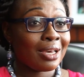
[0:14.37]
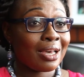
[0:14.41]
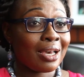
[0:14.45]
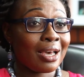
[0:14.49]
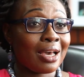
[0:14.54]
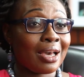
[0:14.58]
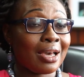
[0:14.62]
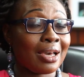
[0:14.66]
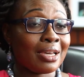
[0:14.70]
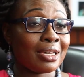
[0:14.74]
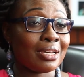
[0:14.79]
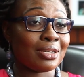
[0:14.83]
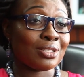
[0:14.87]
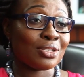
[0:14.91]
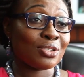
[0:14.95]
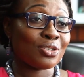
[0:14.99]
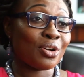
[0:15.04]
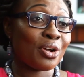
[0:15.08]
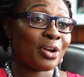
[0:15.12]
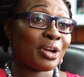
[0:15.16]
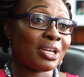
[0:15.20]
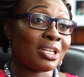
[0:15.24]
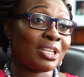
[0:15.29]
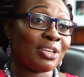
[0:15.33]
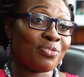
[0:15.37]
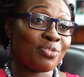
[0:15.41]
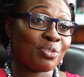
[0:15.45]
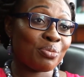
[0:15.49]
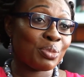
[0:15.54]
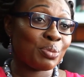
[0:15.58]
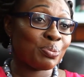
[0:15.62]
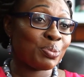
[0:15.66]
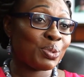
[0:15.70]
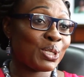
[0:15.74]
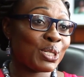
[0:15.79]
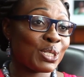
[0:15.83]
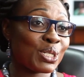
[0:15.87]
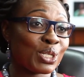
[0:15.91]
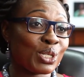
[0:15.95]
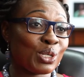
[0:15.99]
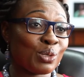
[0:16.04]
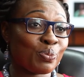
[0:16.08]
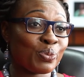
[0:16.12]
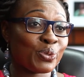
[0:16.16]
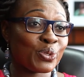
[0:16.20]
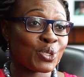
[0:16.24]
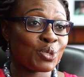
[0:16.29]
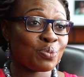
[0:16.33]
Uh, historically, from a
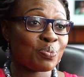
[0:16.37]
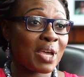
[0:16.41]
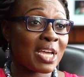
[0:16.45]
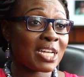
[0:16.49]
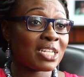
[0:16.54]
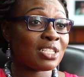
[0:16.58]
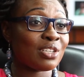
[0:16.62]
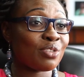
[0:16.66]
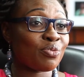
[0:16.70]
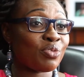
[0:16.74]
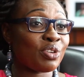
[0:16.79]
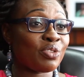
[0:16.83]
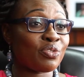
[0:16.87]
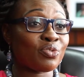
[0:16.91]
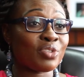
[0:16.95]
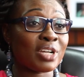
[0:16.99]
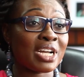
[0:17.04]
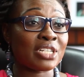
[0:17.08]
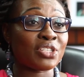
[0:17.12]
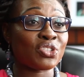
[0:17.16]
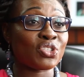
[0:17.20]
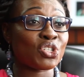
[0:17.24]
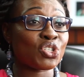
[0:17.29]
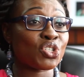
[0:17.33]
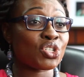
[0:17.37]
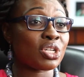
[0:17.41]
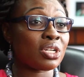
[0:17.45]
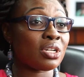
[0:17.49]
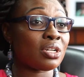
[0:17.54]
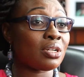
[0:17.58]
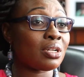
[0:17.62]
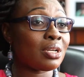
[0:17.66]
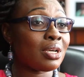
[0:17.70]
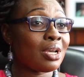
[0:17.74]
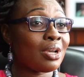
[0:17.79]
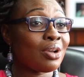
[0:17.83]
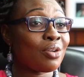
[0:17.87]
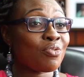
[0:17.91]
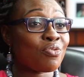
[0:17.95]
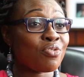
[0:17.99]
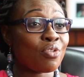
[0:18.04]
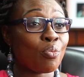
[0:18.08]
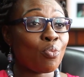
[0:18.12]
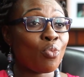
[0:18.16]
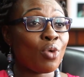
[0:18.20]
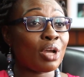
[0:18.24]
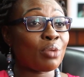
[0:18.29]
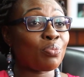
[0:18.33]
political perspective, we've transitioned
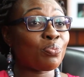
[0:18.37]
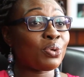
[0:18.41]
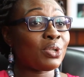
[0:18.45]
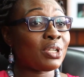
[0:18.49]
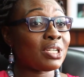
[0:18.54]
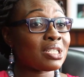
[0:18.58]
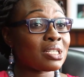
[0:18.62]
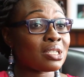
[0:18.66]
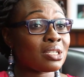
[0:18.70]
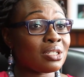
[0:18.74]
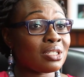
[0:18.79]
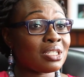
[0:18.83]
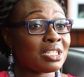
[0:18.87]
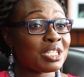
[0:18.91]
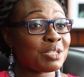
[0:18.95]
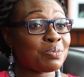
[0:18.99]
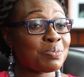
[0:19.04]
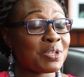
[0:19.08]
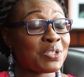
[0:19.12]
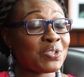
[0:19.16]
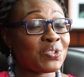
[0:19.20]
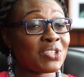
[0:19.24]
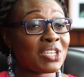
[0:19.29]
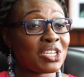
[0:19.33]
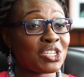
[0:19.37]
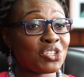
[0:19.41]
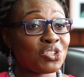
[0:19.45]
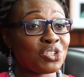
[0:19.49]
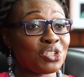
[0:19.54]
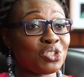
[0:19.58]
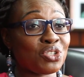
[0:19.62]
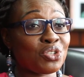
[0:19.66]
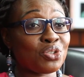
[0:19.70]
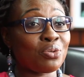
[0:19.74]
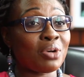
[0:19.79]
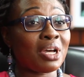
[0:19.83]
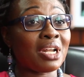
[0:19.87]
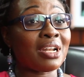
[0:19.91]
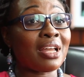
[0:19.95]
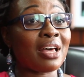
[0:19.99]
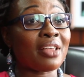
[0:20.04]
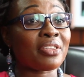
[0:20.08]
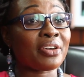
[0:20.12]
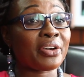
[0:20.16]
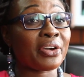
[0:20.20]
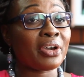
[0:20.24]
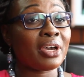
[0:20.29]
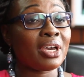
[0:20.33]
from one political dispensation to
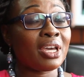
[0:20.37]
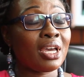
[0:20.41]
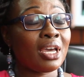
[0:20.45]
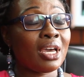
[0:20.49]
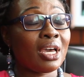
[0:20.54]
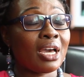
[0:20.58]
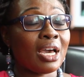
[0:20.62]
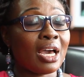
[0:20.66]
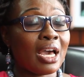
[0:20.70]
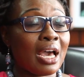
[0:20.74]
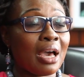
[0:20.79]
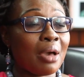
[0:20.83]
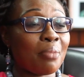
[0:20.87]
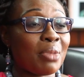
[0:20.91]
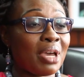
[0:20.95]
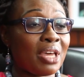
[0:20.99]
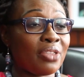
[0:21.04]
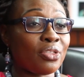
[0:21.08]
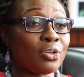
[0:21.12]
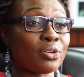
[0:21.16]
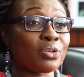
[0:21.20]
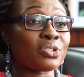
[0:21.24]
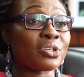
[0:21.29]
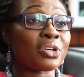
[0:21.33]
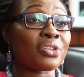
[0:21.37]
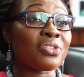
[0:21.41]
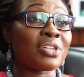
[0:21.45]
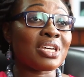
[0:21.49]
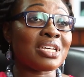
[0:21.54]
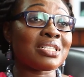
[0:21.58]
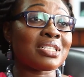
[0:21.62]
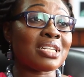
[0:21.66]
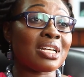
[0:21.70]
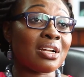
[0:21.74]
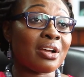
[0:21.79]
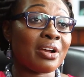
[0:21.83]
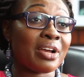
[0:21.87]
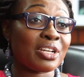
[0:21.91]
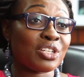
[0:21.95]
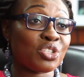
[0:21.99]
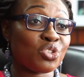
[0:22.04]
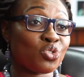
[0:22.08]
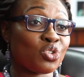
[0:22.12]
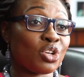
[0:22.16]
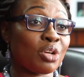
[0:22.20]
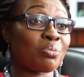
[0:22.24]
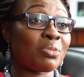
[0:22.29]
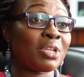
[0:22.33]
another. Um, and those are things that are
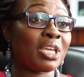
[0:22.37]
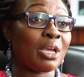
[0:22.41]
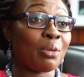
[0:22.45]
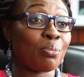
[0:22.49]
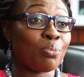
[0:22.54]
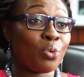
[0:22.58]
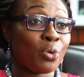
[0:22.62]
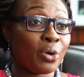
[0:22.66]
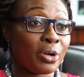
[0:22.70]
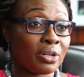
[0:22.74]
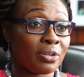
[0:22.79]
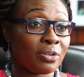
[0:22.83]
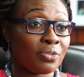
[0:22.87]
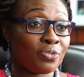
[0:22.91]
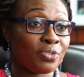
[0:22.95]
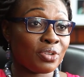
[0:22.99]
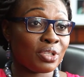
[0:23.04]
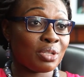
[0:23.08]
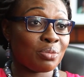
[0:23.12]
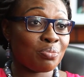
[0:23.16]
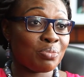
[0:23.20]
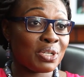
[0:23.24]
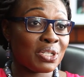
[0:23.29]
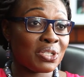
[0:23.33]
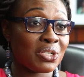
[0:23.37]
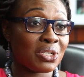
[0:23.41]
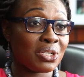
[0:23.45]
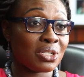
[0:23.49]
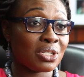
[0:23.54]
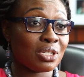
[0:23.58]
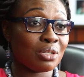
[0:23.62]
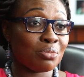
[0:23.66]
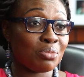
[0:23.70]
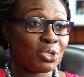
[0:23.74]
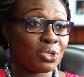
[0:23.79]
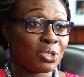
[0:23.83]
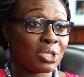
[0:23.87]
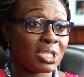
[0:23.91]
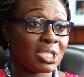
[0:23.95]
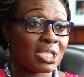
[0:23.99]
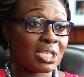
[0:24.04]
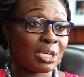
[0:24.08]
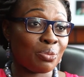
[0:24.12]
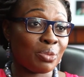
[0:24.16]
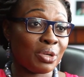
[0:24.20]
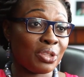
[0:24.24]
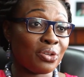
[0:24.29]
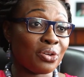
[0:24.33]
extremely important for the business
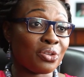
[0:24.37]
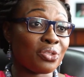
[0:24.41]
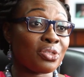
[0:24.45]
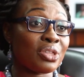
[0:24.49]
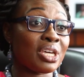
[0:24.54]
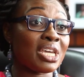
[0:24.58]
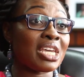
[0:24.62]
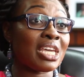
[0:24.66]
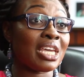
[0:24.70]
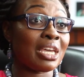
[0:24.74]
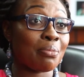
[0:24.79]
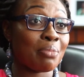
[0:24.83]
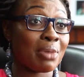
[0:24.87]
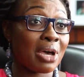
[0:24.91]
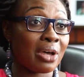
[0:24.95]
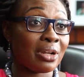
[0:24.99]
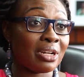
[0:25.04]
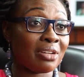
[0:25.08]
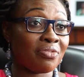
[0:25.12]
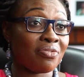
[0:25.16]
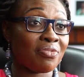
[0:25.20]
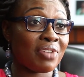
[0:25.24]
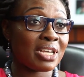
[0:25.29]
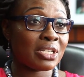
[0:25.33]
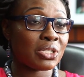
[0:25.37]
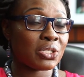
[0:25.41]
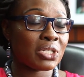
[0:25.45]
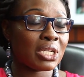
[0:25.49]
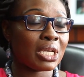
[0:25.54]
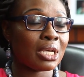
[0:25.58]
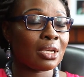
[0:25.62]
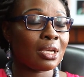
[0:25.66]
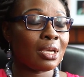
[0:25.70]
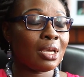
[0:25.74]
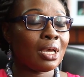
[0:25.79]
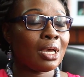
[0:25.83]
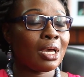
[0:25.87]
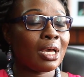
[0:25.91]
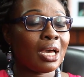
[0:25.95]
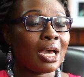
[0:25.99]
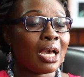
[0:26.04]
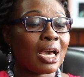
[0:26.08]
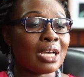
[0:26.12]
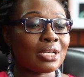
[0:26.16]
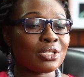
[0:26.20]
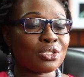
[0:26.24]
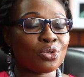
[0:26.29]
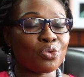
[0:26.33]
community when they're thinking about investing.
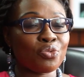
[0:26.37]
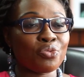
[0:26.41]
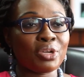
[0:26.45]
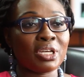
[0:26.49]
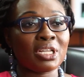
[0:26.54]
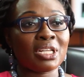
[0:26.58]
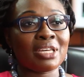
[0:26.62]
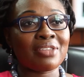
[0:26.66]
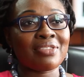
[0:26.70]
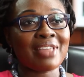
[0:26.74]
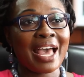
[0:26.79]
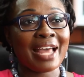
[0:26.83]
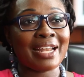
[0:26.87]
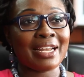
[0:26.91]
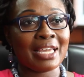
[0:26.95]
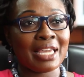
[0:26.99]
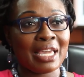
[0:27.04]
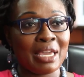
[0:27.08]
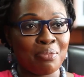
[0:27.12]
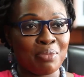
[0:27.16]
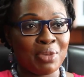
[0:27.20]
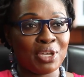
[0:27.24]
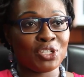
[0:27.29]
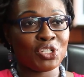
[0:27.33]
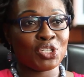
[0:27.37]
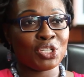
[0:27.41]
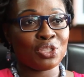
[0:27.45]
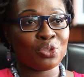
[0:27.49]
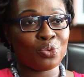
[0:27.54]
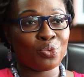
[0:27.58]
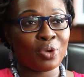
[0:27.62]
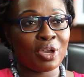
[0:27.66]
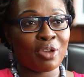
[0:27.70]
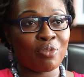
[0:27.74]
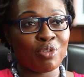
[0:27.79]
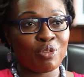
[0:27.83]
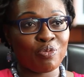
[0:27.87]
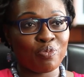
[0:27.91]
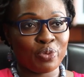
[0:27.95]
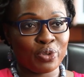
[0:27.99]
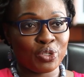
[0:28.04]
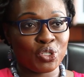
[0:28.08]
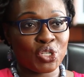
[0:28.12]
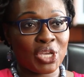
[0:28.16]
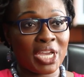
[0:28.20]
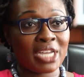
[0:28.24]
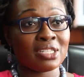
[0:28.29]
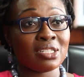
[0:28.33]
Uh, so, really, that image and the way we
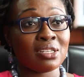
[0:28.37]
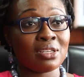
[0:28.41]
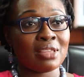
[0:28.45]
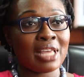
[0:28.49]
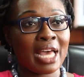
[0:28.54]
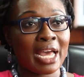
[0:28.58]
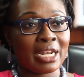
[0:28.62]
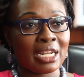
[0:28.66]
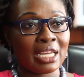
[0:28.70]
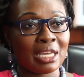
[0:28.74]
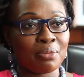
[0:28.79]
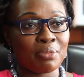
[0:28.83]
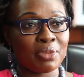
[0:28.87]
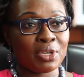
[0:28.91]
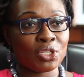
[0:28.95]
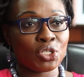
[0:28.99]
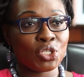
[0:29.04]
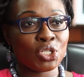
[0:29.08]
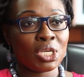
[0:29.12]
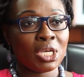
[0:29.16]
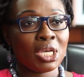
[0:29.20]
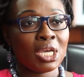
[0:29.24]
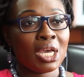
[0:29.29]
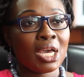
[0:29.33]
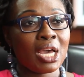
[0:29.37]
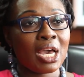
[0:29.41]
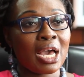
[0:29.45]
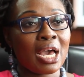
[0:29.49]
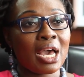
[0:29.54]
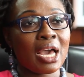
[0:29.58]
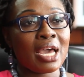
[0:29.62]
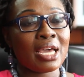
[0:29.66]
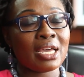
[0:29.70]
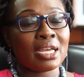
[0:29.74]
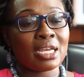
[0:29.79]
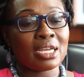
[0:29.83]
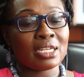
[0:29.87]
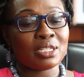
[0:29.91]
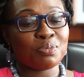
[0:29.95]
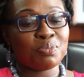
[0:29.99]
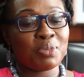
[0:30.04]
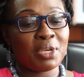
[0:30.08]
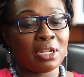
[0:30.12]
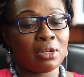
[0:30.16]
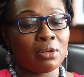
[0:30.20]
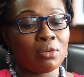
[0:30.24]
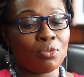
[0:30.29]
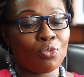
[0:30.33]
projected that image uh, has
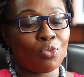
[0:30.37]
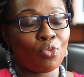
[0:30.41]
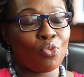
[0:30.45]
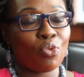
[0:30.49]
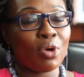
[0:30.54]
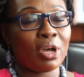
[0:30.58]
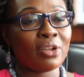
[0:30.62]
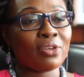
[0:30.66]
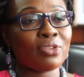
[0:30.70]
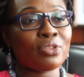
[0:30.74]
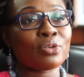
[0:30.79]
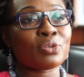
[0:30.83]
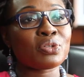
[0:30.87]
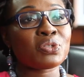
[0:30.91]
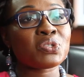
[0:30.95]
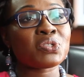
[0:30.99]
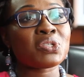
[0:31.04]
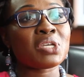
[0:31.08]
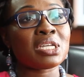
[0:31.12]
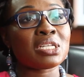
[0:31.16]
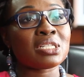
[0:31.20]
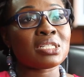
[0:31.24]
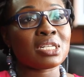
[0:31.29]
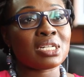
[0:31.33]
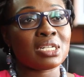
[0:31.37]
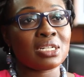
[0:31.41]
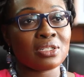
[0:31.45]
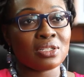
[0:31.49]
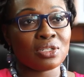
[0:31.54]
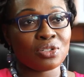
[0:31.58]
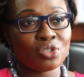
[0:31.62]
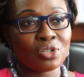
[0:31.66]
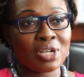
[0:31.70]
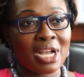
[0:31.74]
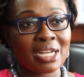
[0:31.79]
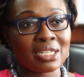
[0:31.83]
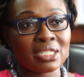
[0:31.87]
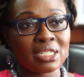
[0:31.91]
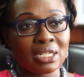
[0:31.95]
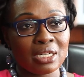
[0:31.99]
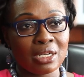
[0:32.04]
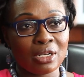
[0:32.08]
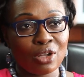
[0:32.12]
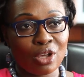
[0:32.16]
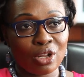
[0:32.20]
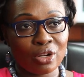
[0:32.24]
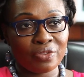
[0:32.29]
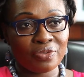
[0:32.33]
been one of those things that has attracted
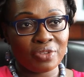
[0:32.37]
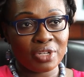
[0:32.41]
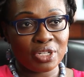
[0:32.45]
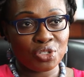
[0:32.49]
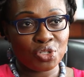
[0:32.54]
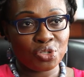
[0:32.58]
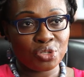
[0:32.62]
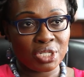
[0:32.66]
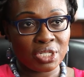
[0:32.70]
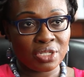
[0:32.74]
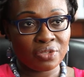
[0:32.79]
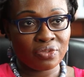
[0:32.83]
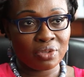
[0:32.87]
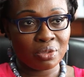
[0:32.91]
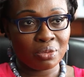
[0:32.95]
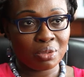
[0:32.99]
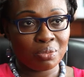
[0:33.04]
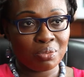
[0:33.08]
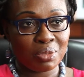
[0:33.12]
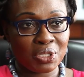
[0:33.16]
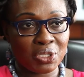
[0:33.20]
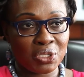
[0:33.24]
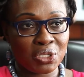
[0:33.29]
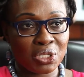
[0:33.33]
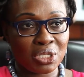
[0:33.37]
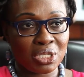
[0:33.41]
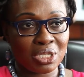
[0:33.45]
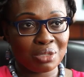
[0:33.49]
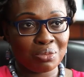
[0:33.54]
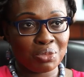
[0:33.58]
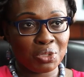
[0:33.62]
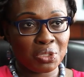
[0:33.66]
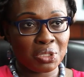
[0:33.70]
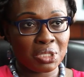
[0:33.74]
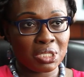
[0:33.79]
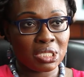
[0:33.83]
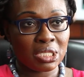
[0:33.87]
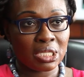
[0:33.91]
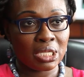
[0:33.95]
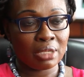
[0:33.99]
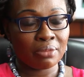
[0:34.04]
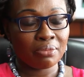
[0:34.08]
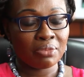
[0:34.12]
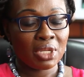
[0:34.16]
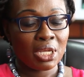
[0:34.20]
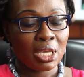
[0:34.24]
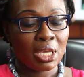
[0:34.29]
a lot of interest from the business community.